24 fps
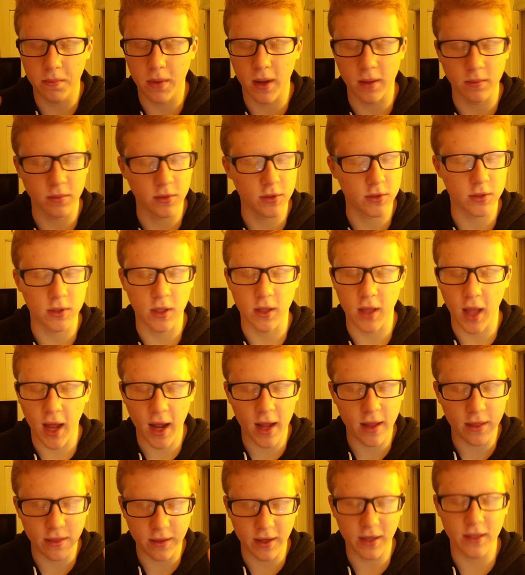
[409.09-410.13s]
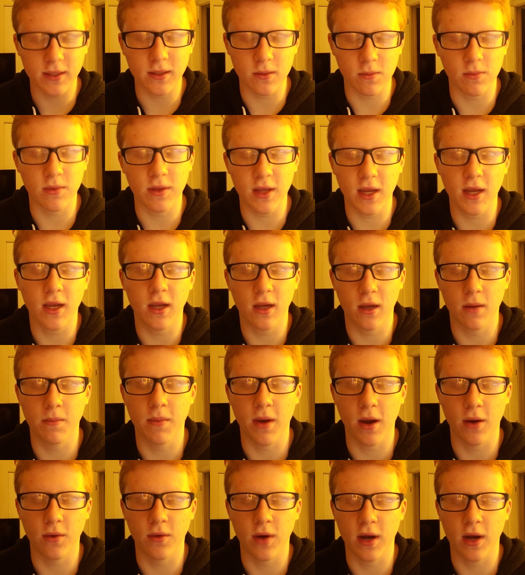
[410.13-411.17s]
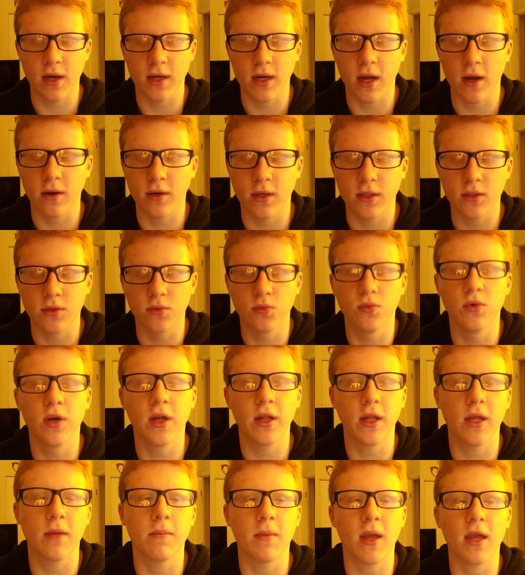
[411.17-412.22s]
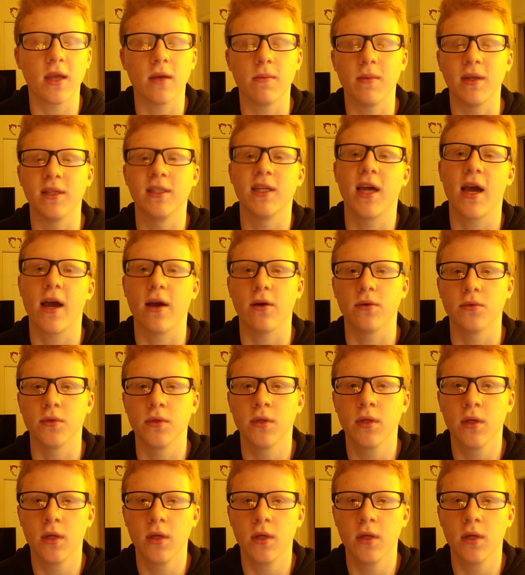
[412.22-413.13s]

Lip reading: I'm just a lot of things I'm thinking about right now, and it's really making me down.